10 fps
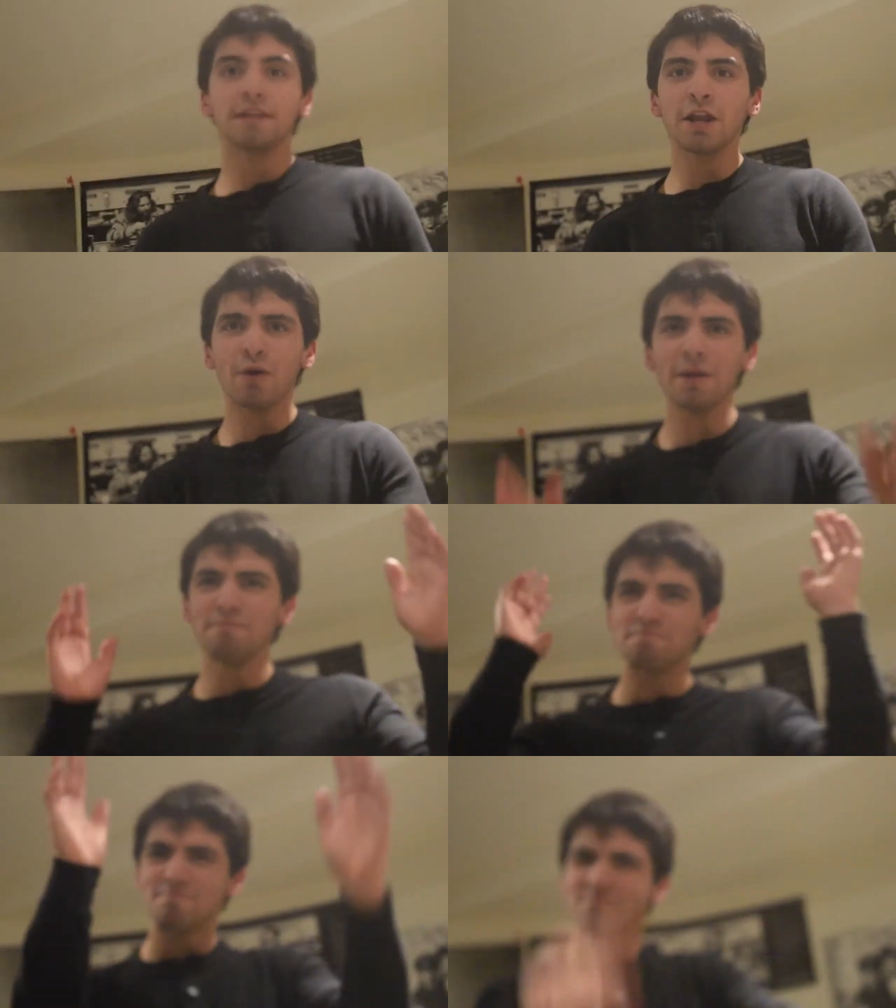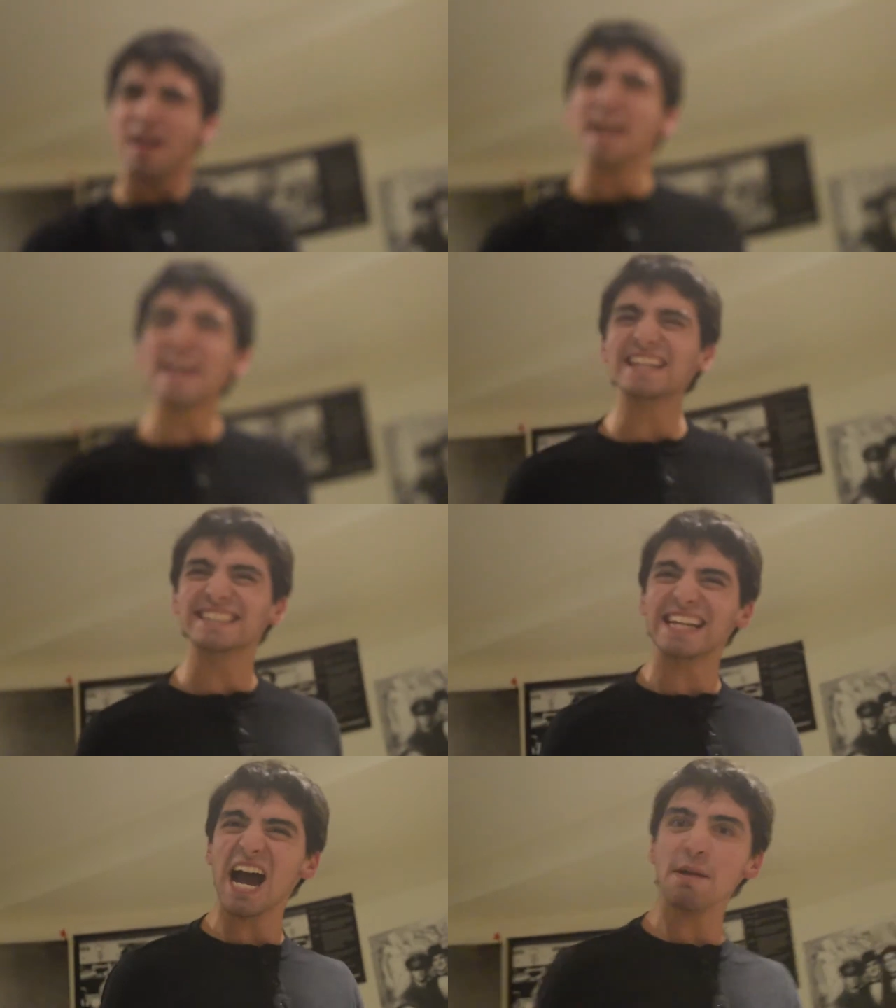You know what?
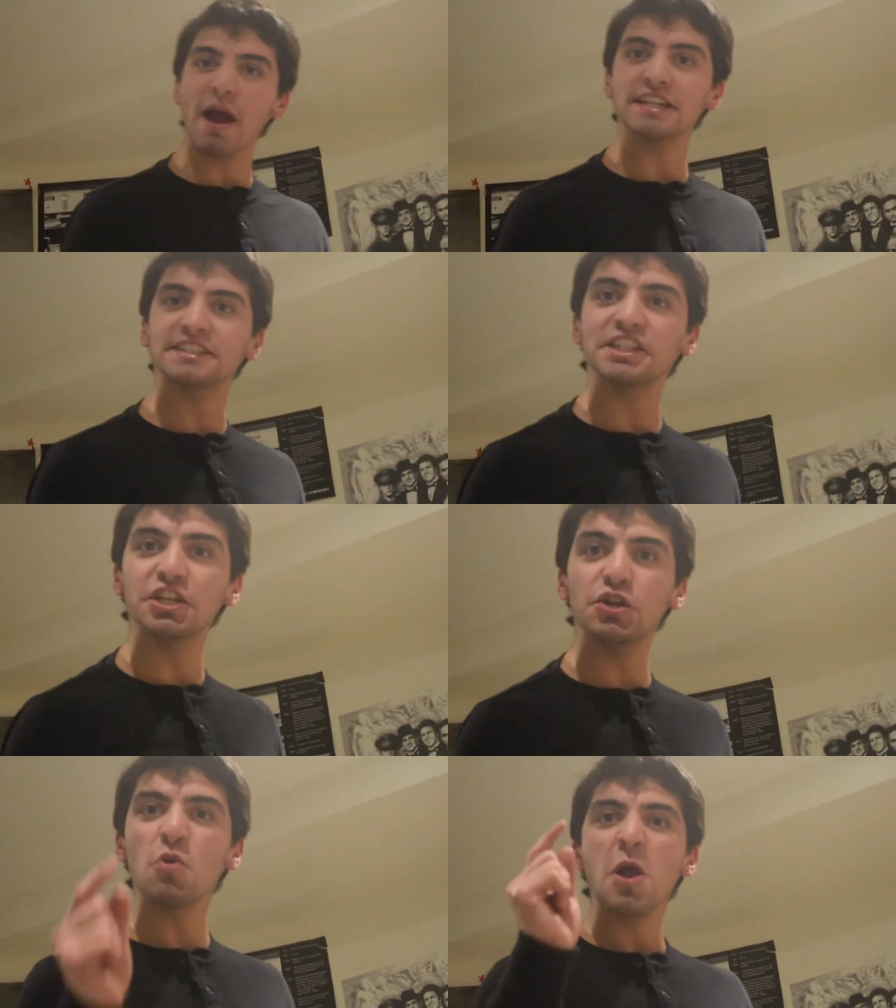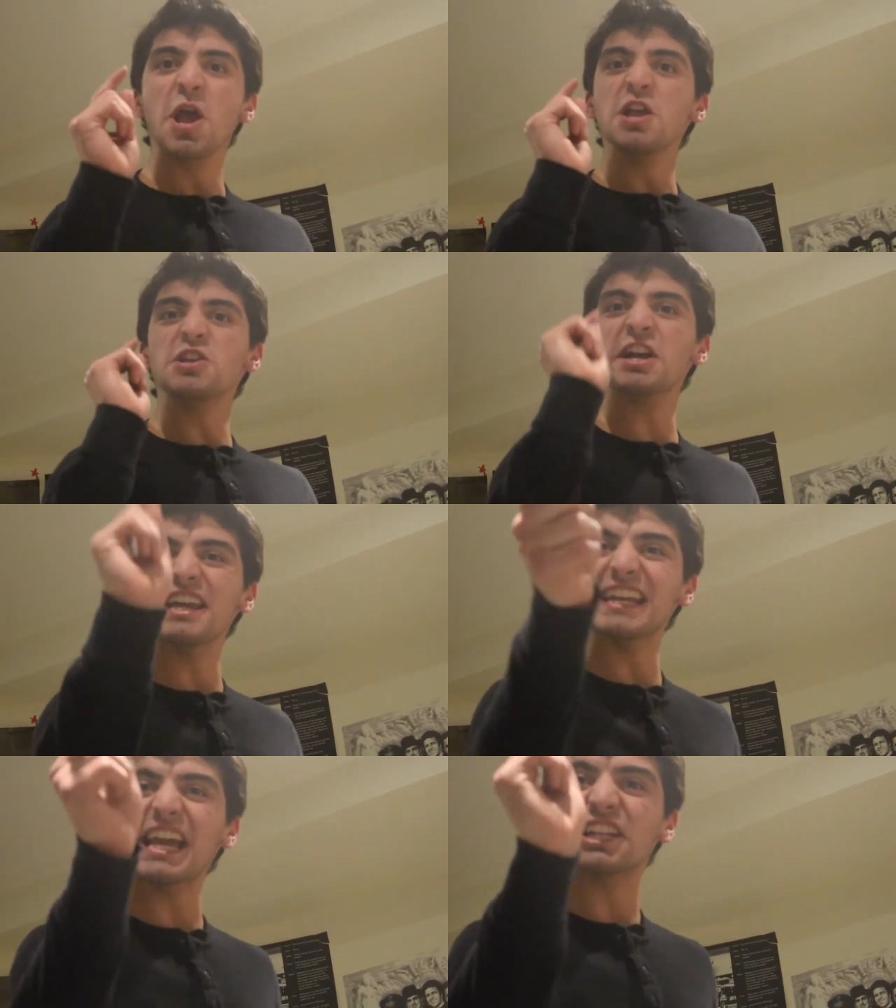Next time I see you, you're
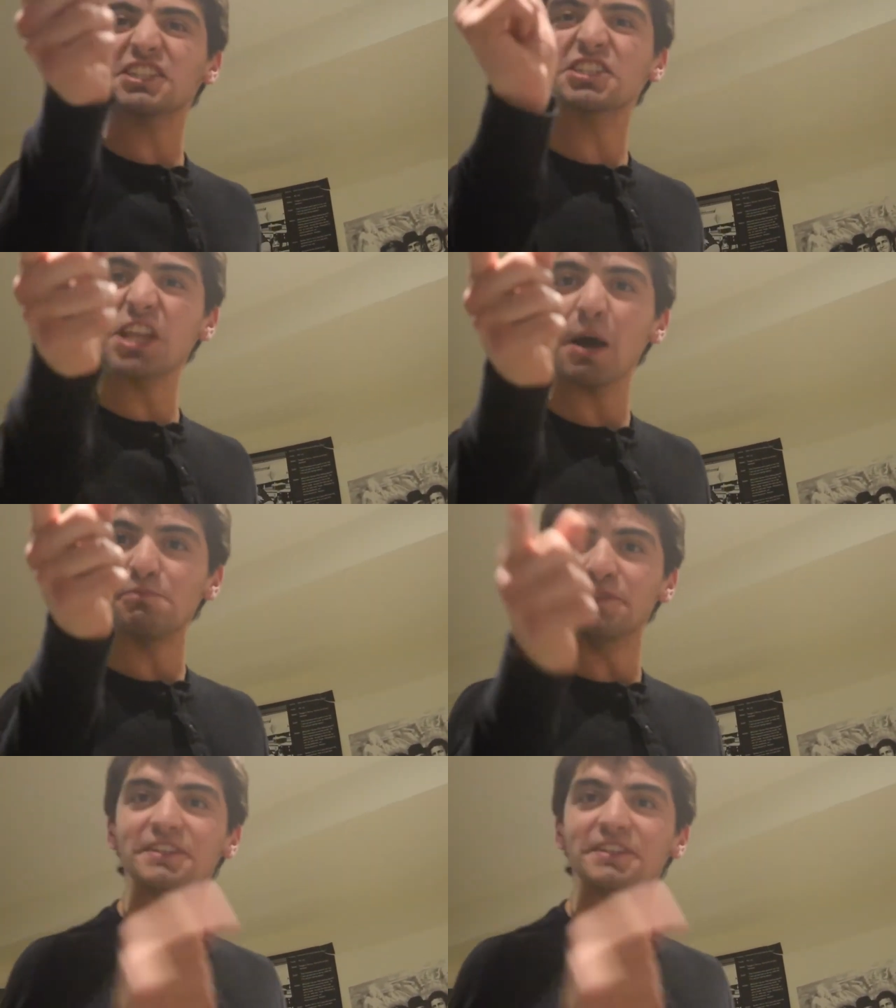gonna get snubbed.